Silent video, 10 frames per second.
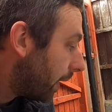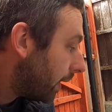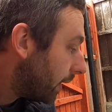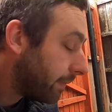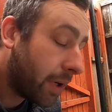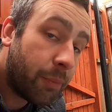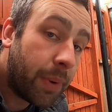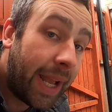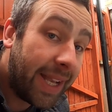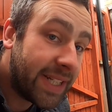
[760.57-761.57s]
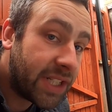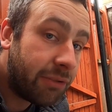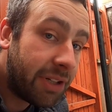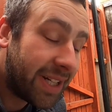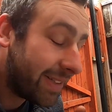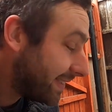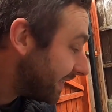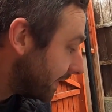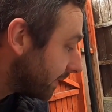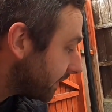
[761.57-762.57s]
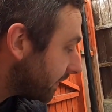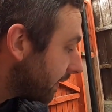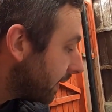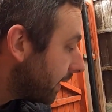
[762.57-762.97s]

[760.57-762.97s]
But another company has actually reached out since,